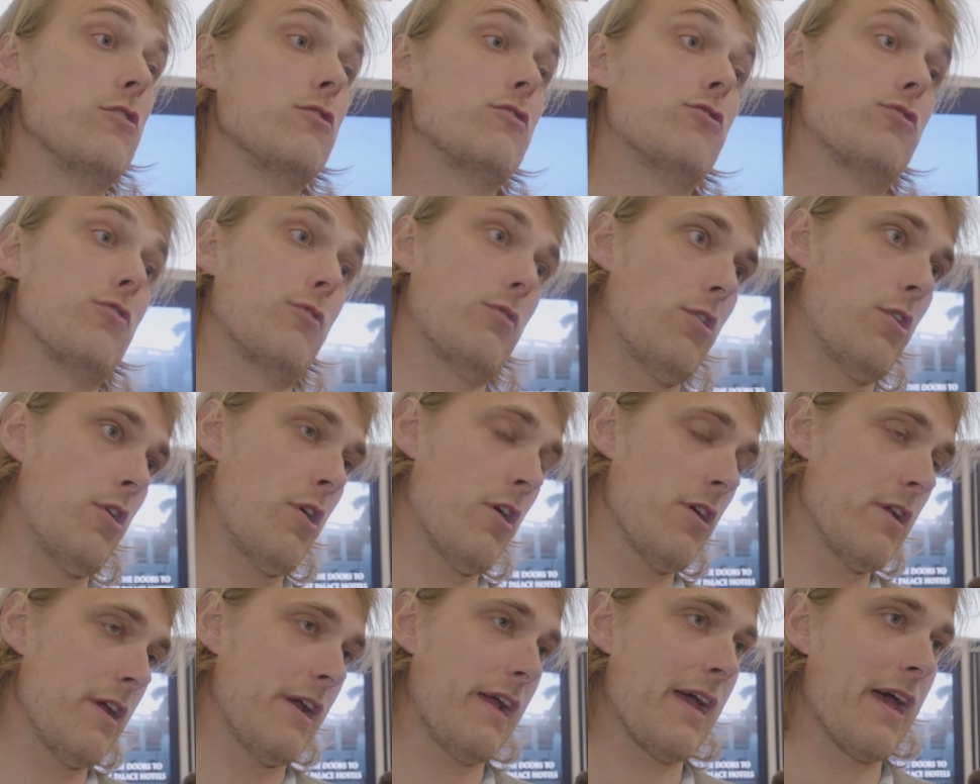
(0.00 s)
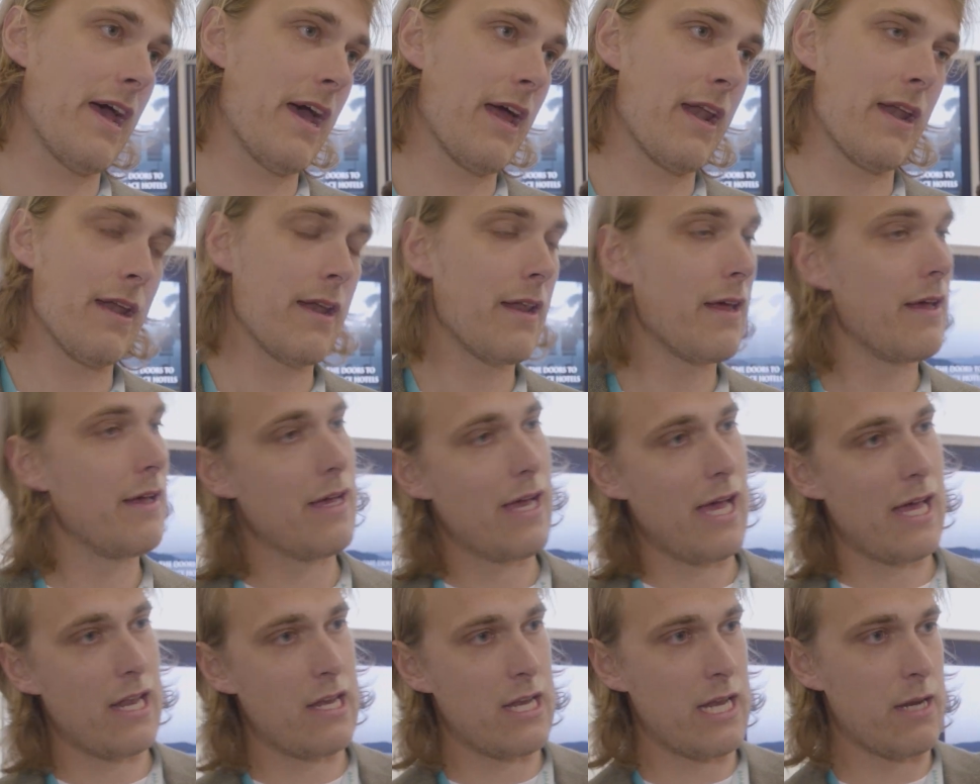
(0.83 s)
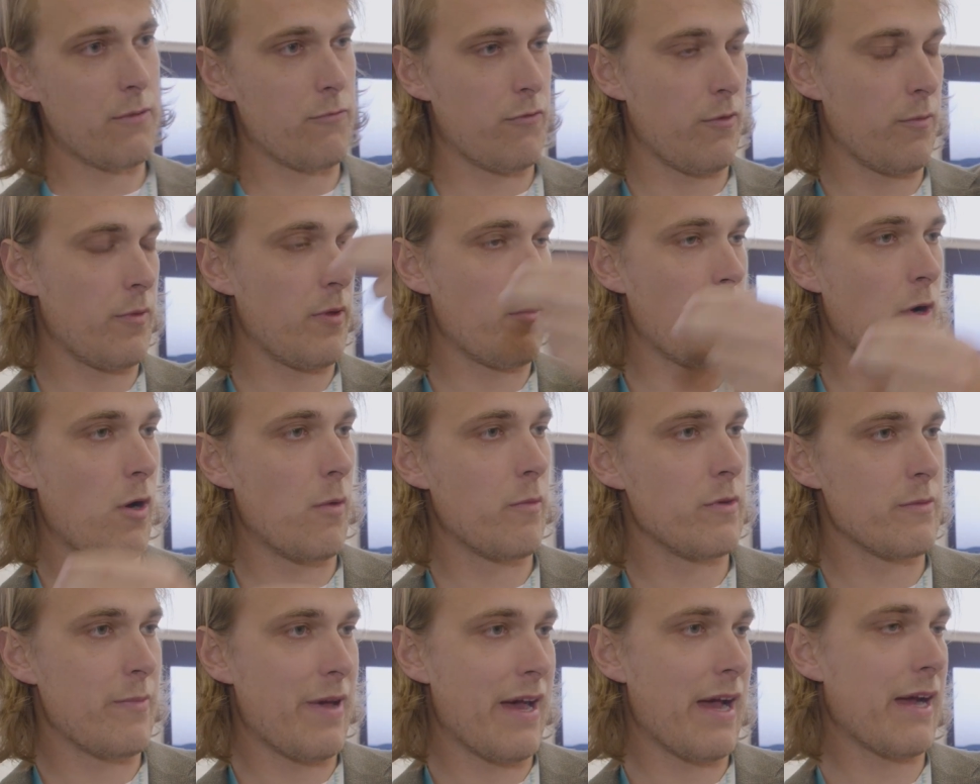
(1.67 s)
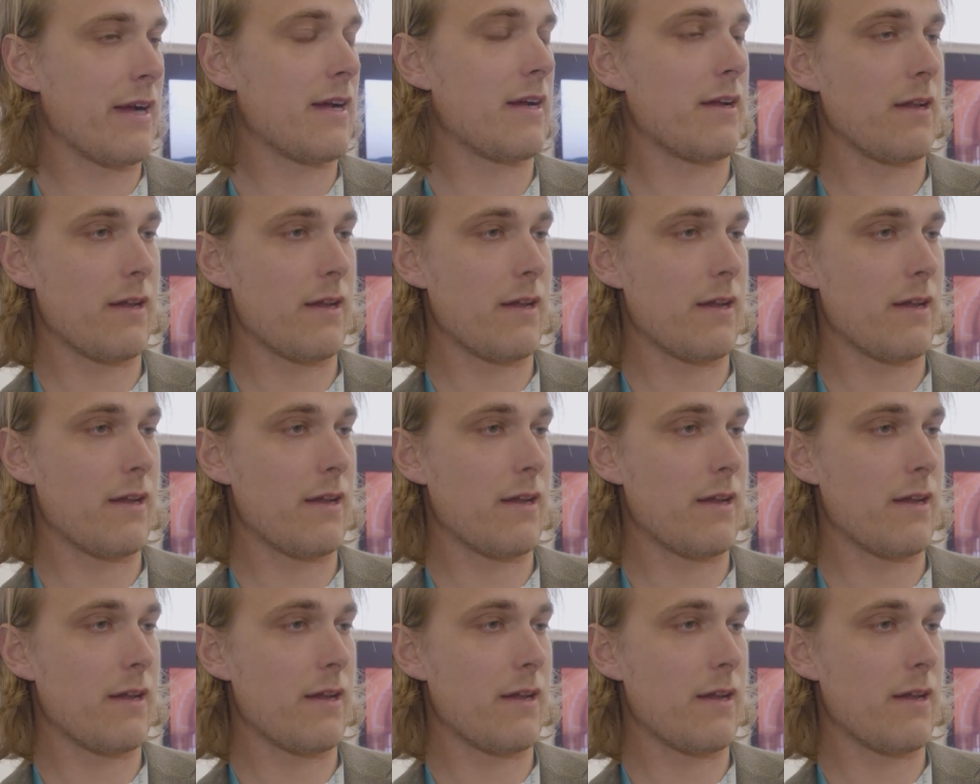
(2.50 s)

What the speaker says: to learn again, and then from the moment back,